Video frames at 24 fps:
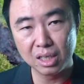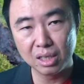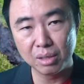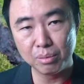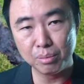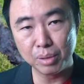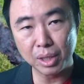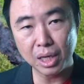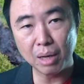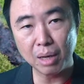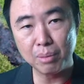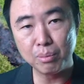
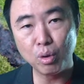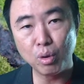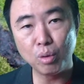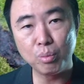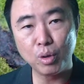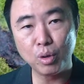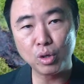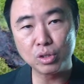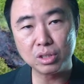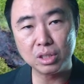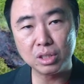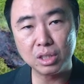become more
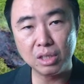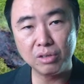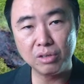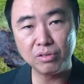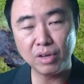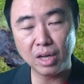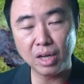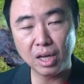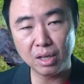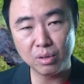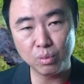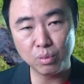positive,
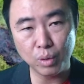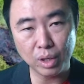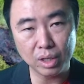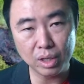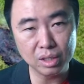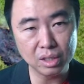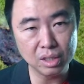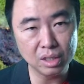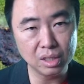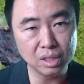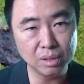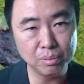and
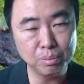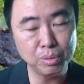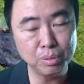when the